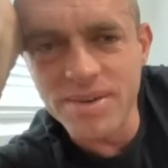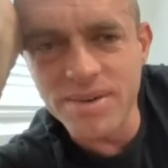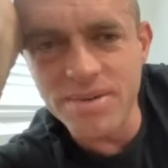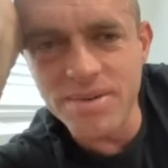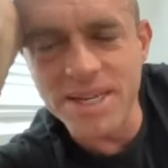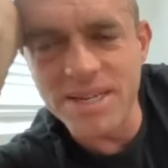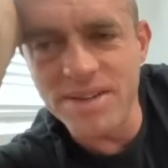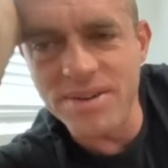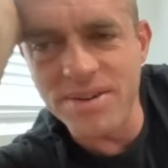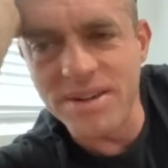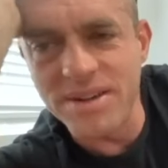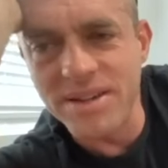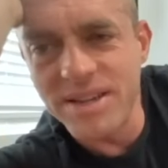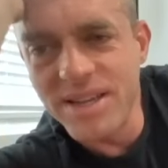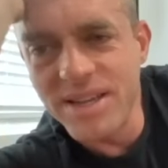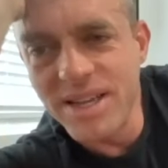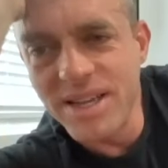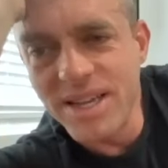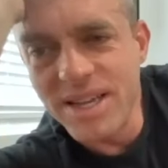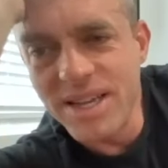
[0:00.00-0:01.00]
What am I doing?
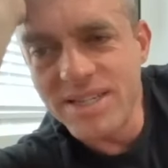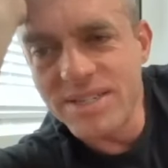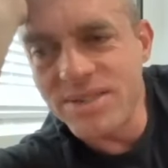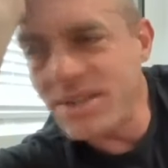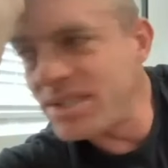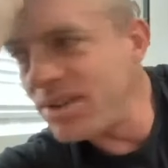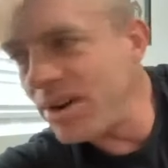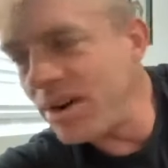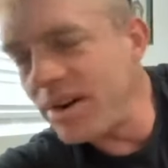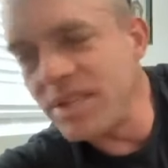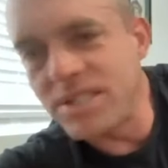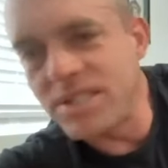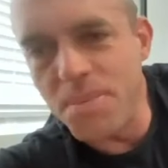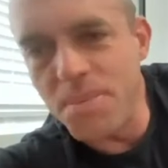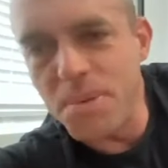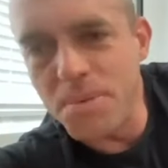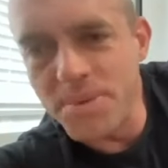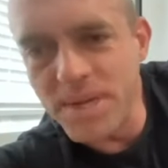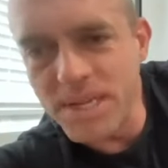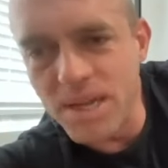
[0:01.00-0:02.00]
So I started a
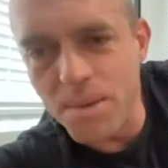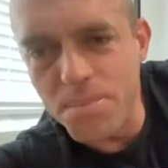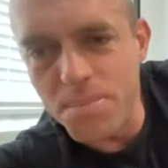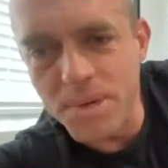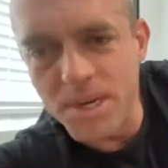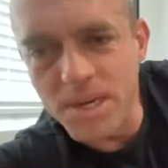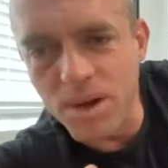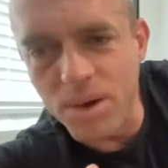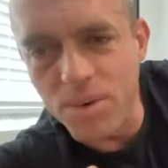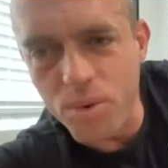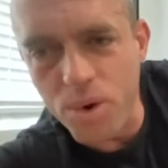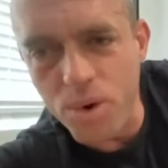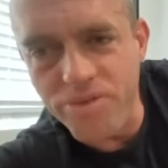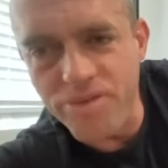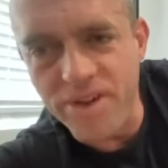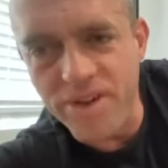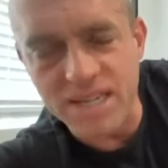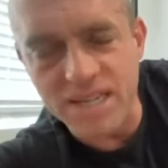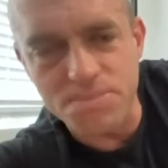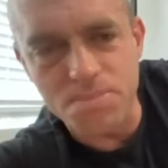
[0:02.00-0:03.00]
supplement company called
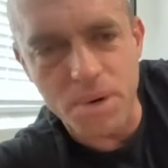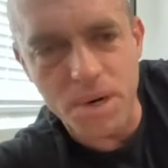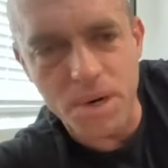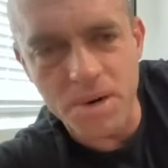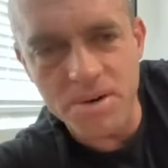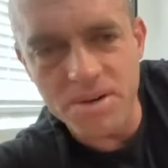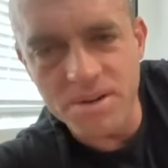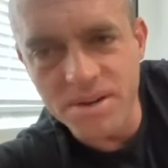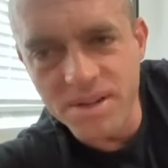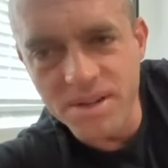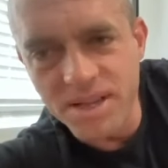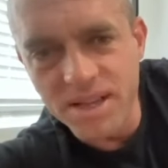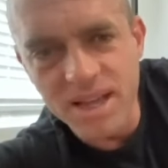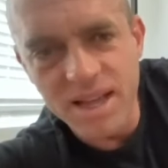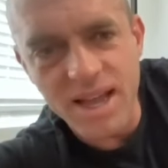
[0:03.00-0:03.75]
Roll Fast Burn.